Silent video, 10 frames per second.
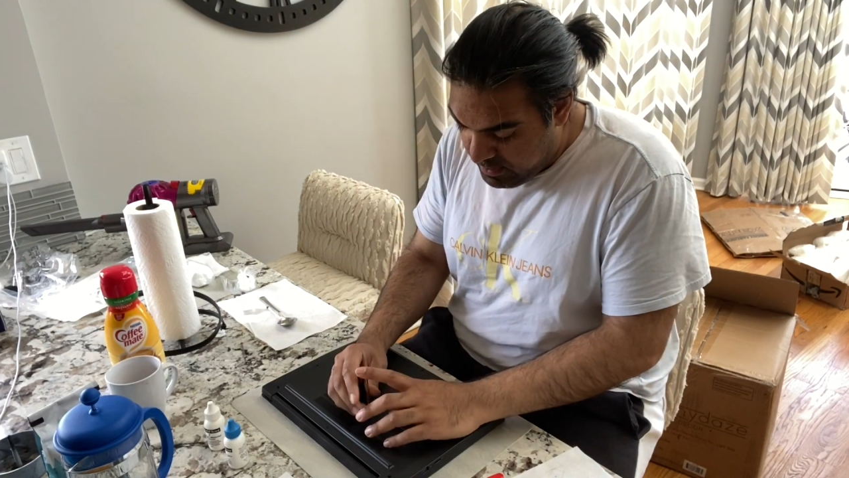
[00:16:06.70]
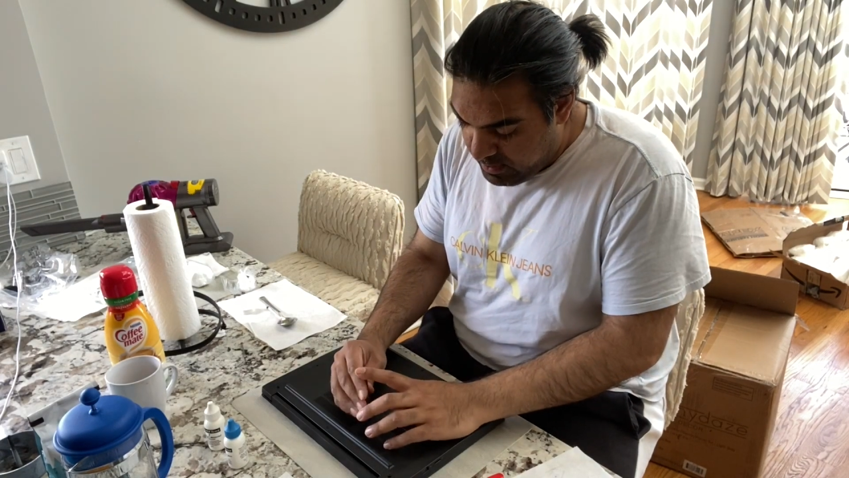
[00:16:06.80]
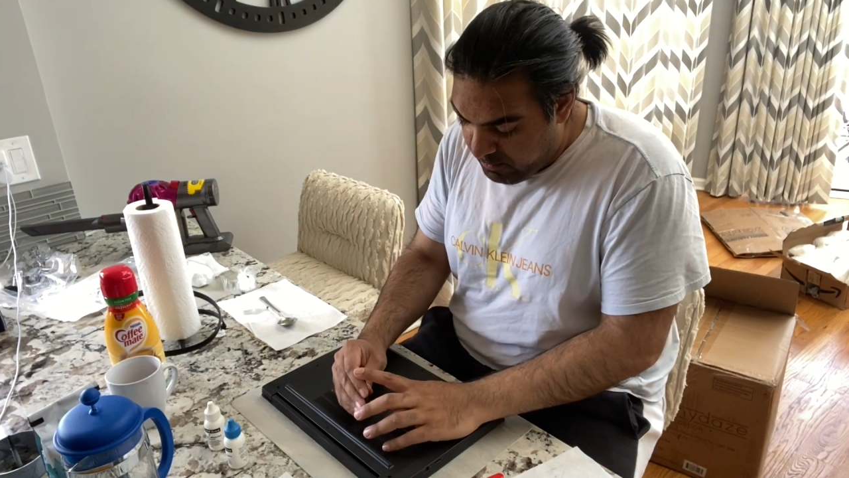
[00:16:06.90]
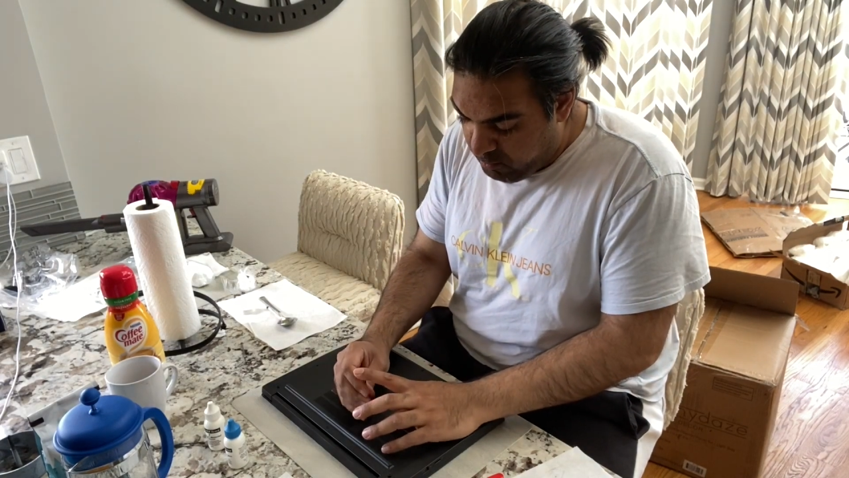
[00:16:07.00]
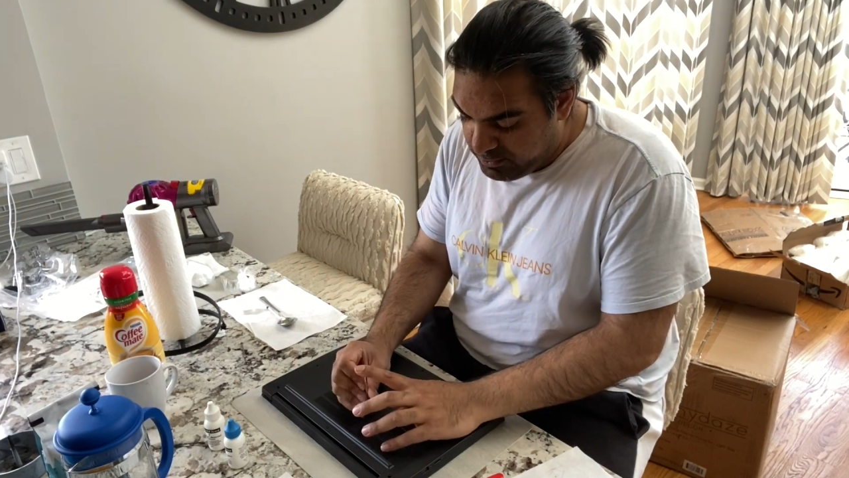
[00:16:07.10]

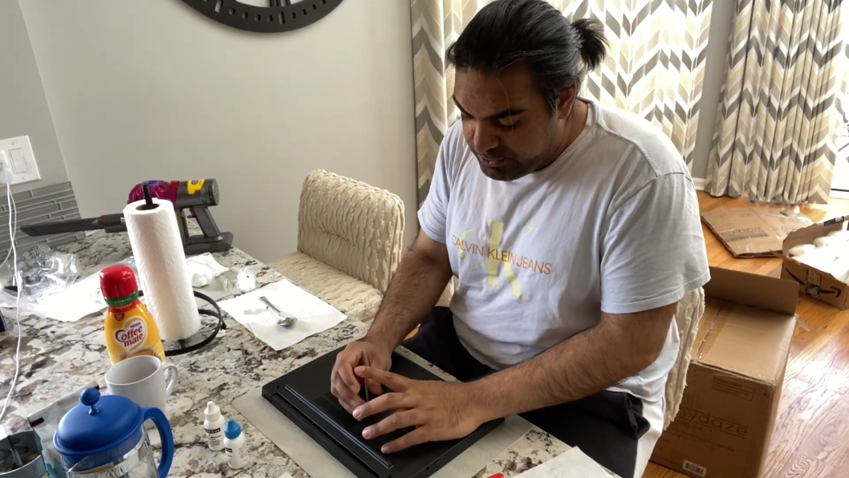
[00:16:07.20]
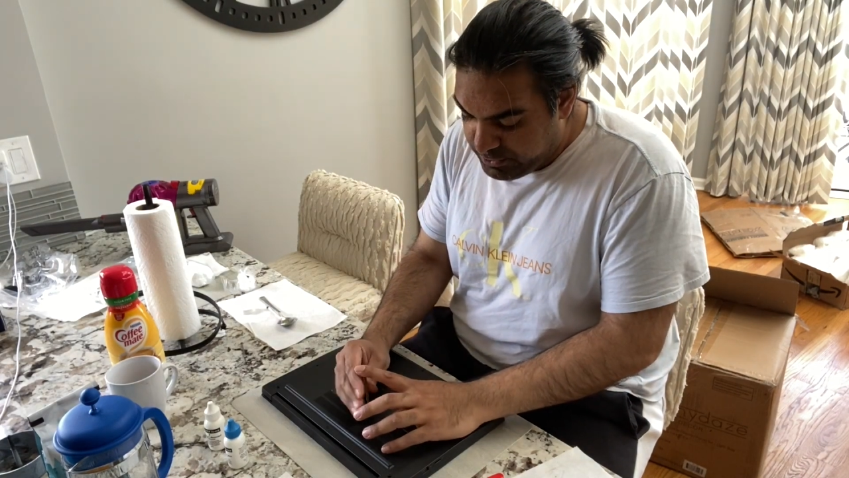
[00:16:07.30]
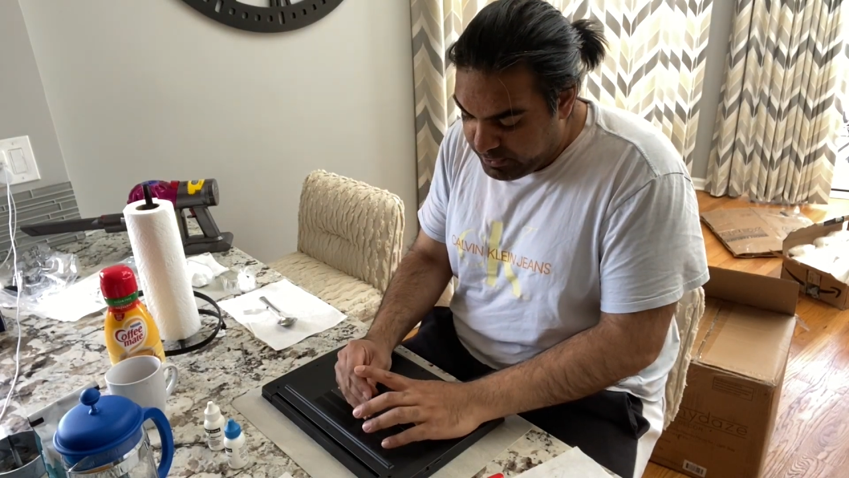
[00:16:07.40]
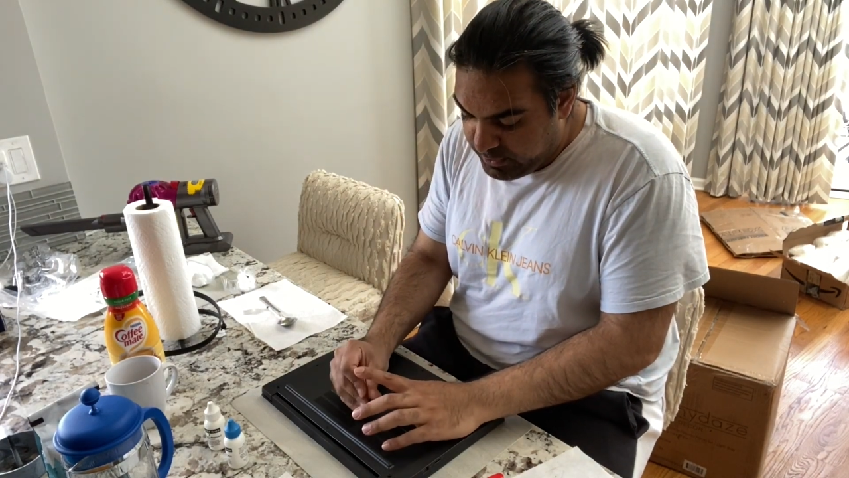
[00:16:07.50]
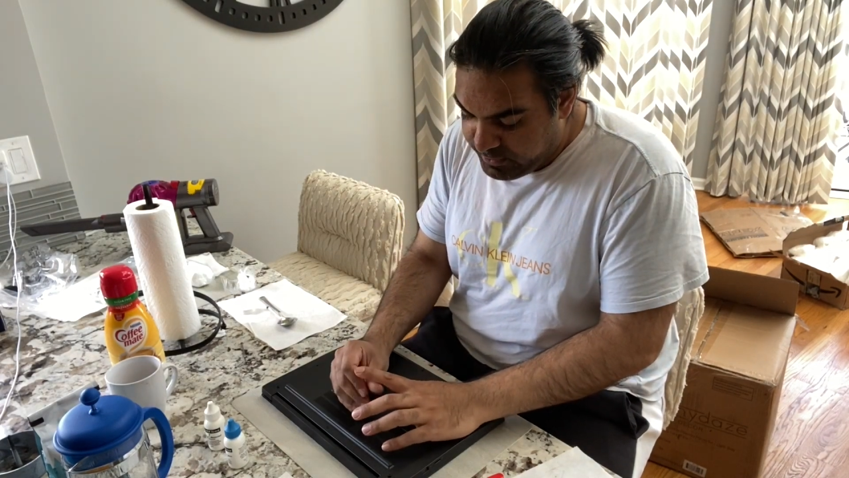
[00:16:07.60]
what you're
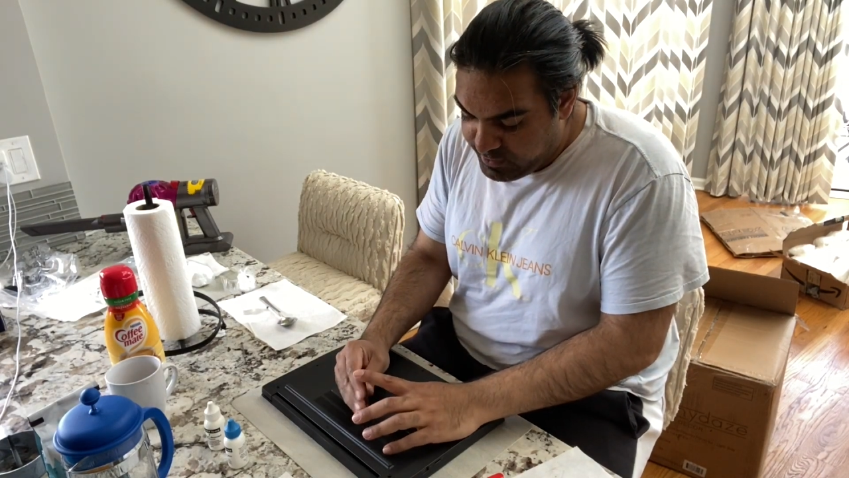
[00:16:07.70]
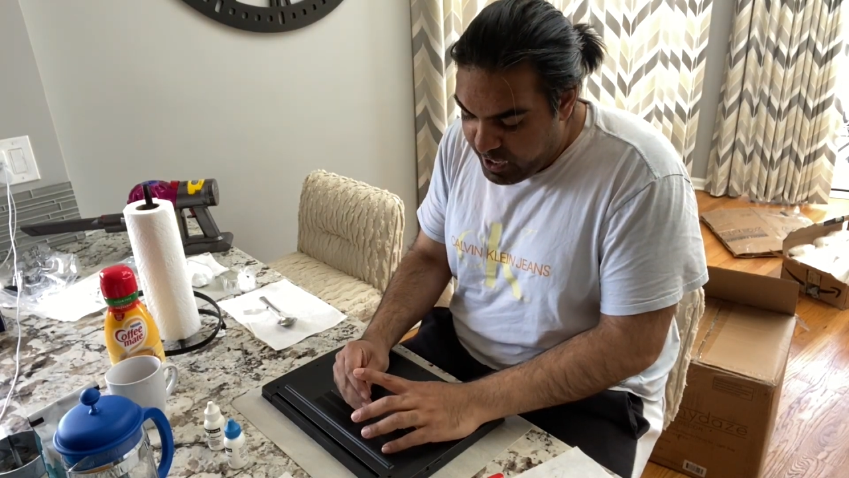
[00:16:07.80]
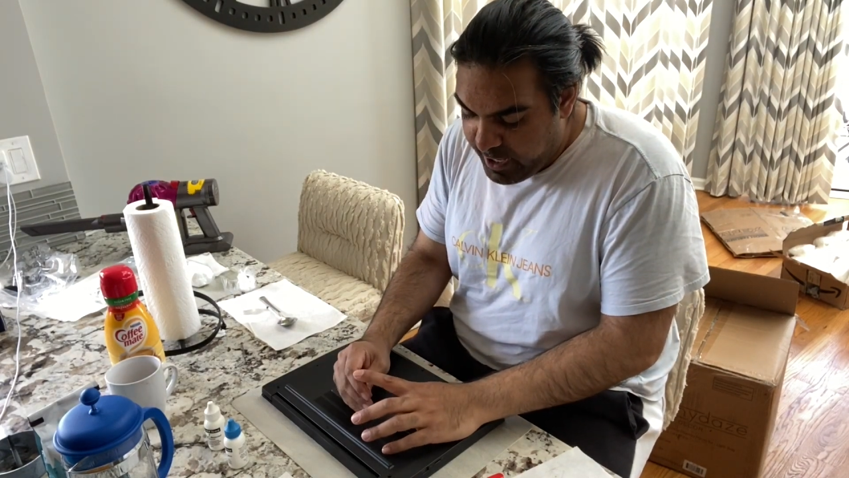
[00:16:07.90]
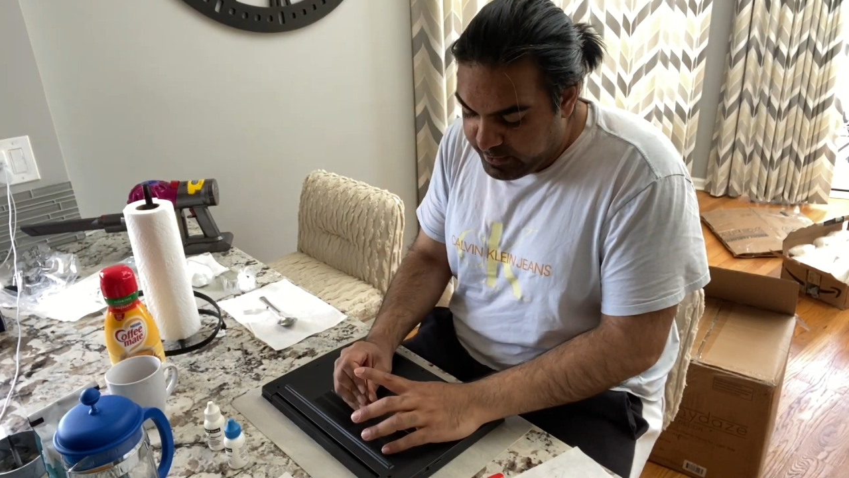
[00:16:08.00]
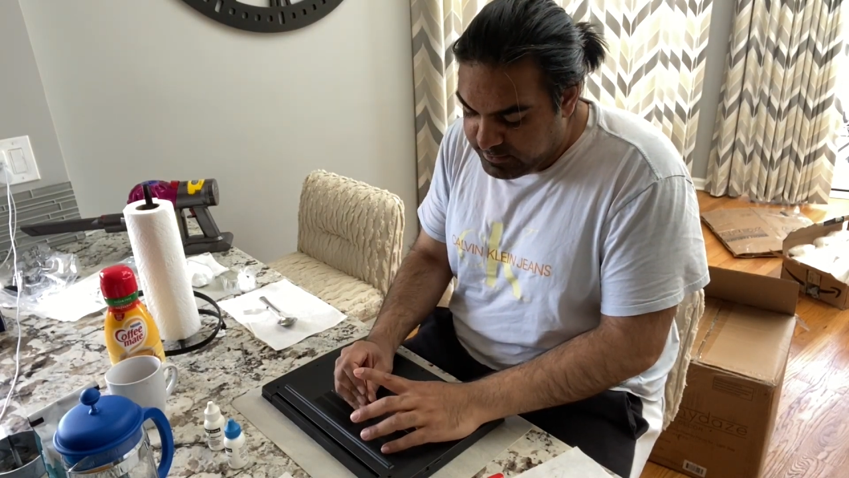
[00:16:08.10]
gonna get is